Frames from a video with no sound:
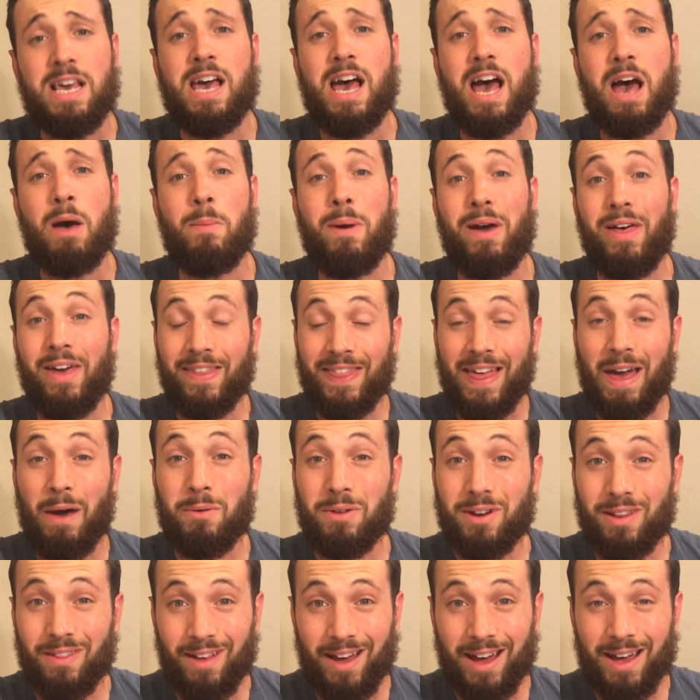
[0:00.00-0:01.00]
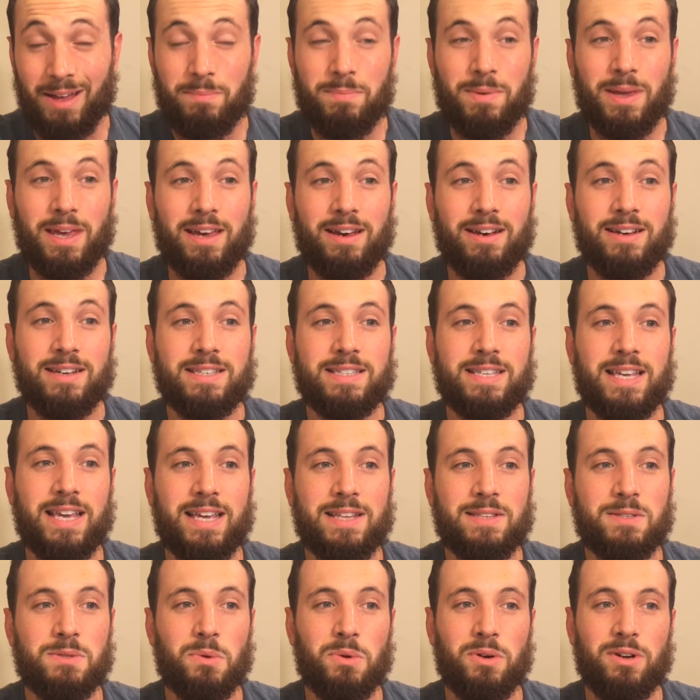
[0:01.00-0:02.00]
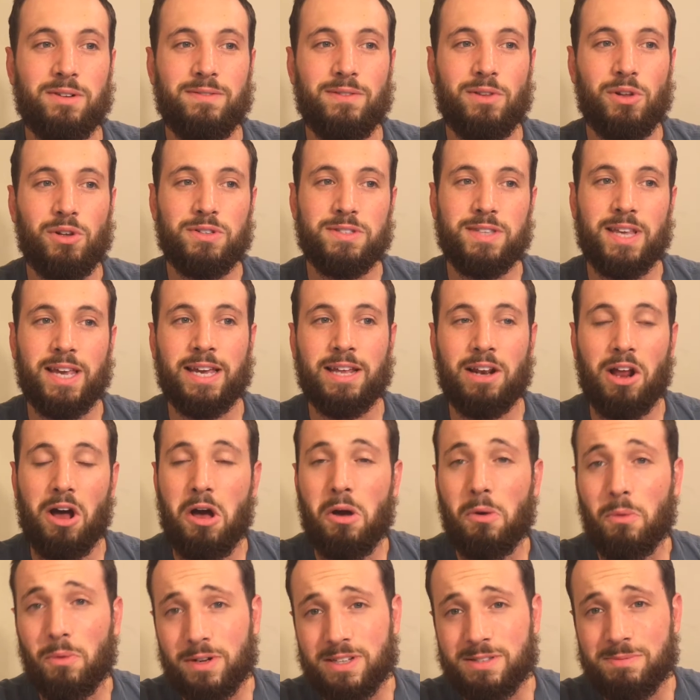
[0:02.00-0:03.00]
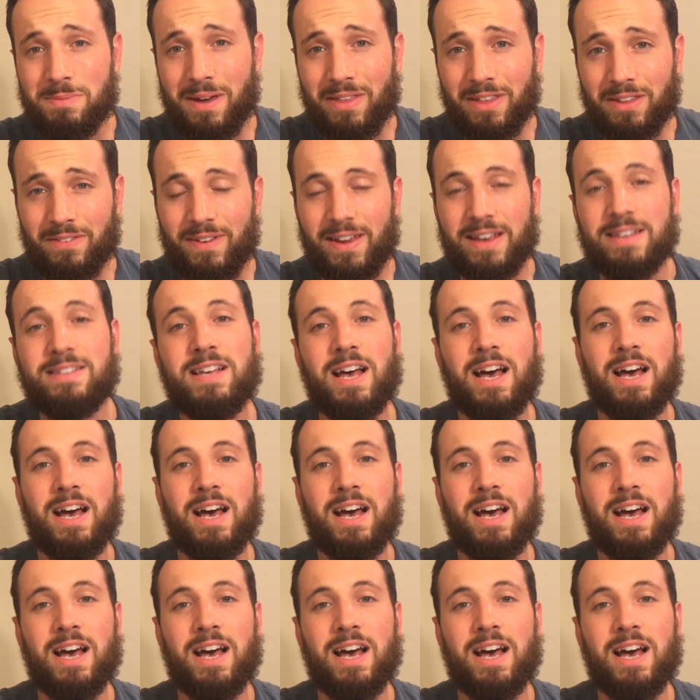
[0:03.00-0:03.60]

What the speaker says: I like that one a lot because it sort of looks like an awkward smiley face.